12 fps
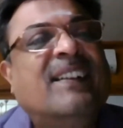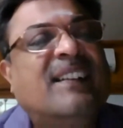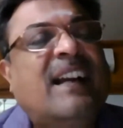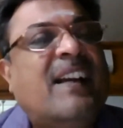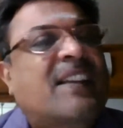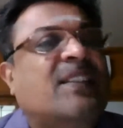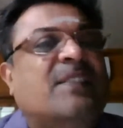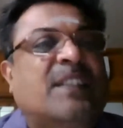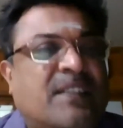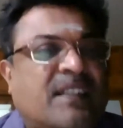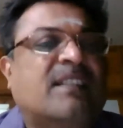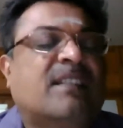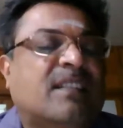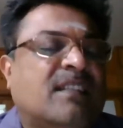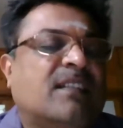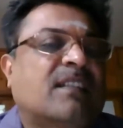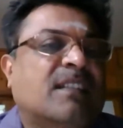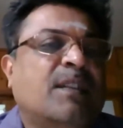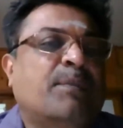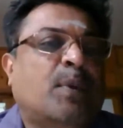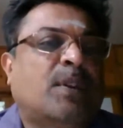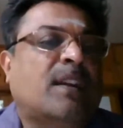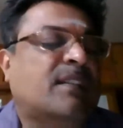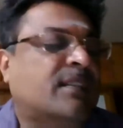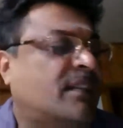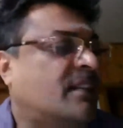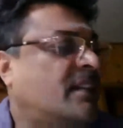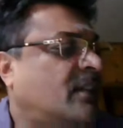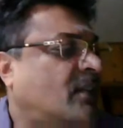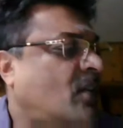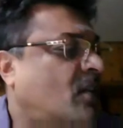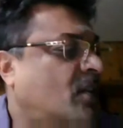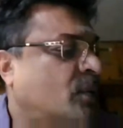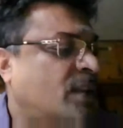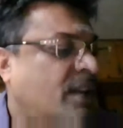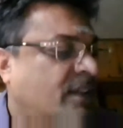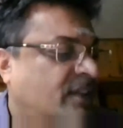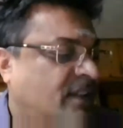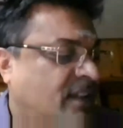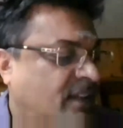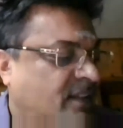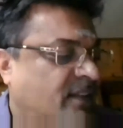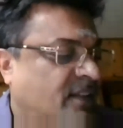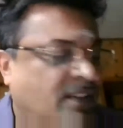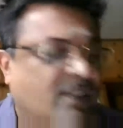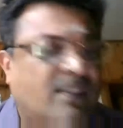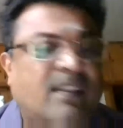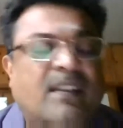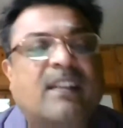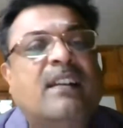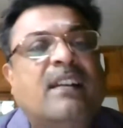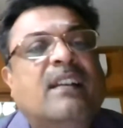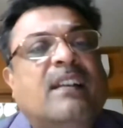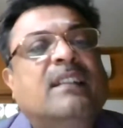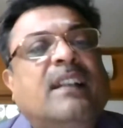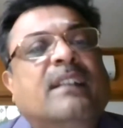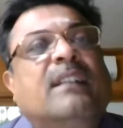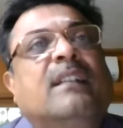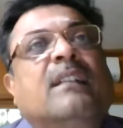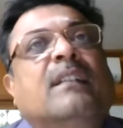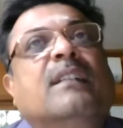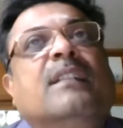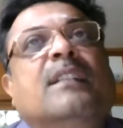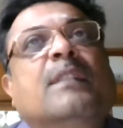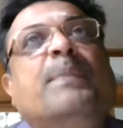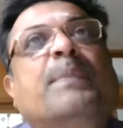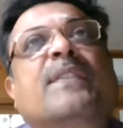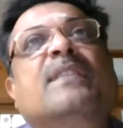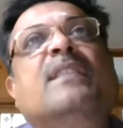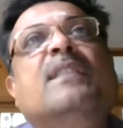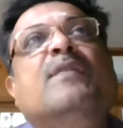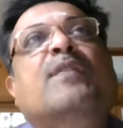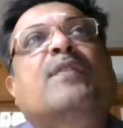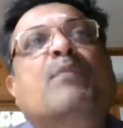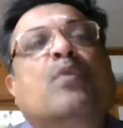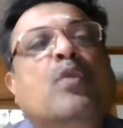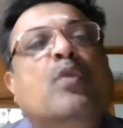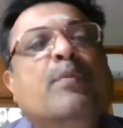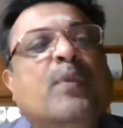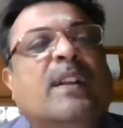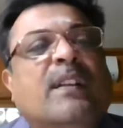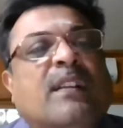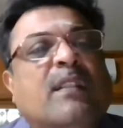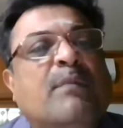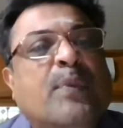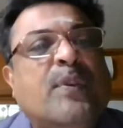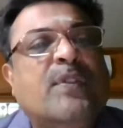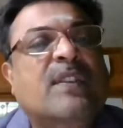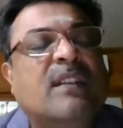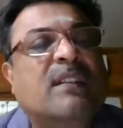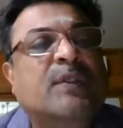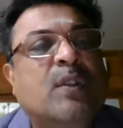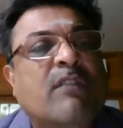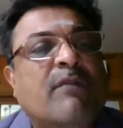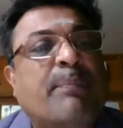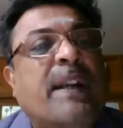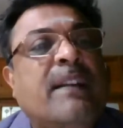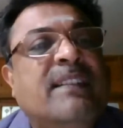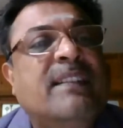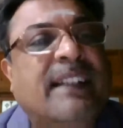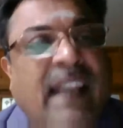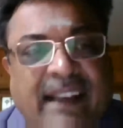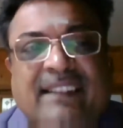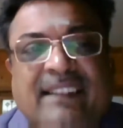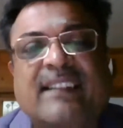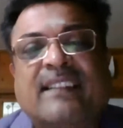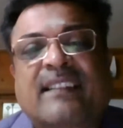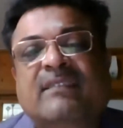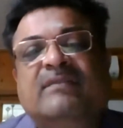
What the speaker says: as our input tax credit law today says in 16, that the person from whom you get inputs should have paid the tax.